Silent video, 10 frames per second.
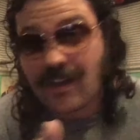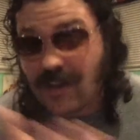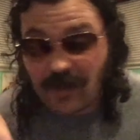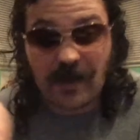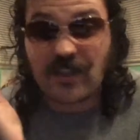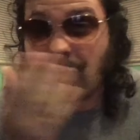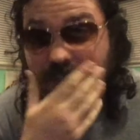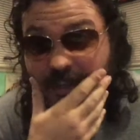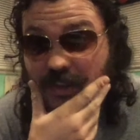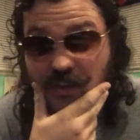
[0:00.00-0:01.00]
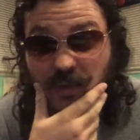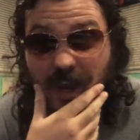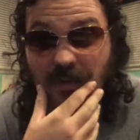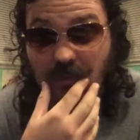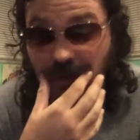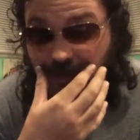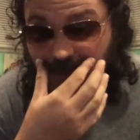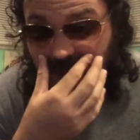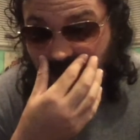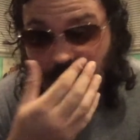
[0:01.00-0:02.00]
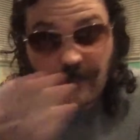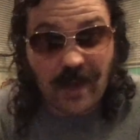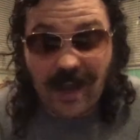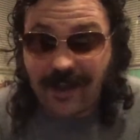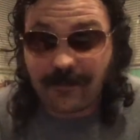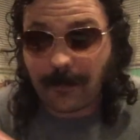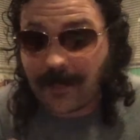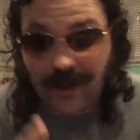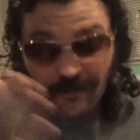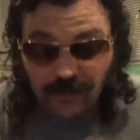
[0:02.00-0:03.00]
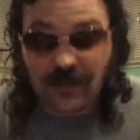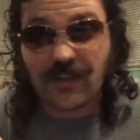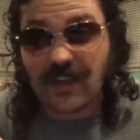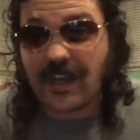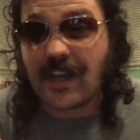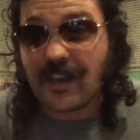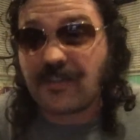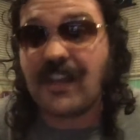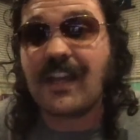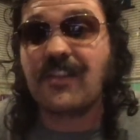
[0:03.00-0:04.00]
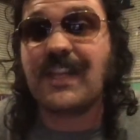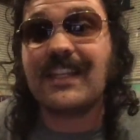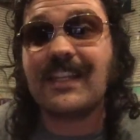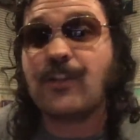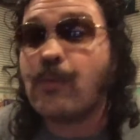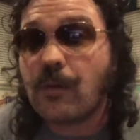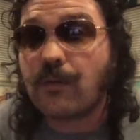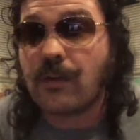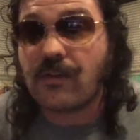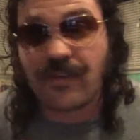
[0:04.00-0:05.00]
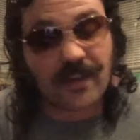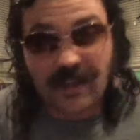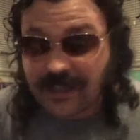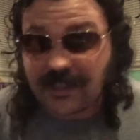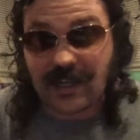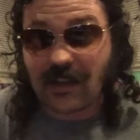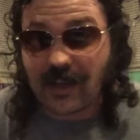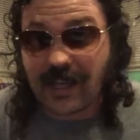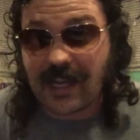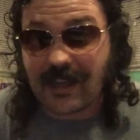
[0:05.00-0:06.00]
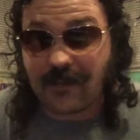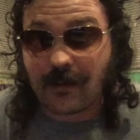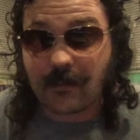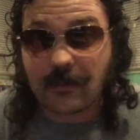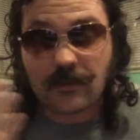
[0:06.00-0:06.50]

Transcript: Especially with DC's track record, you know, I'm not for this ex- extended universe. Did not like any of them.